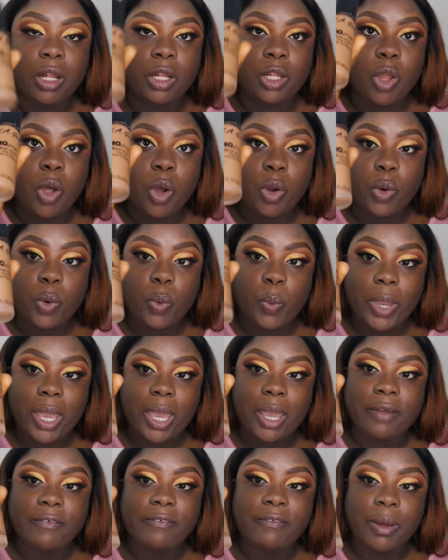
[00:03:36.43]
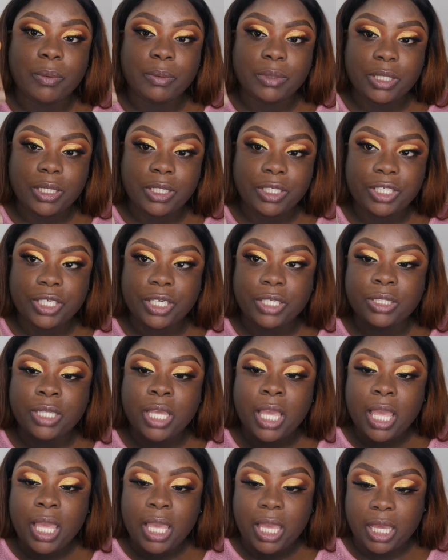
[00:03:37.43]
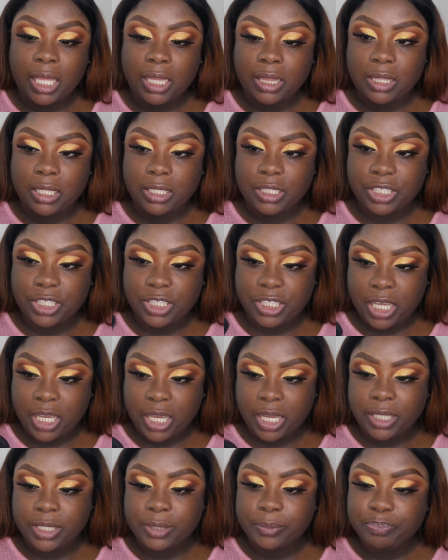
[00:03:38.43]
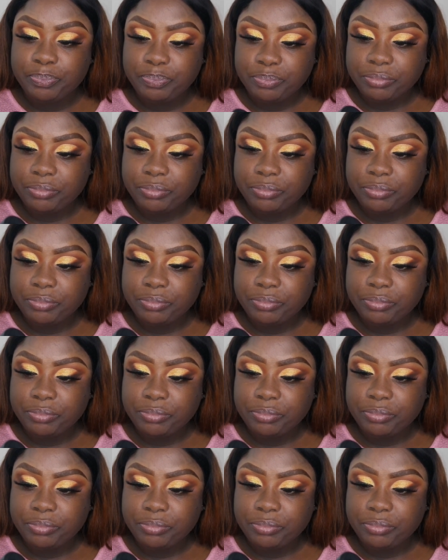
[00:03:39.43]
Long Wear foundation in the shade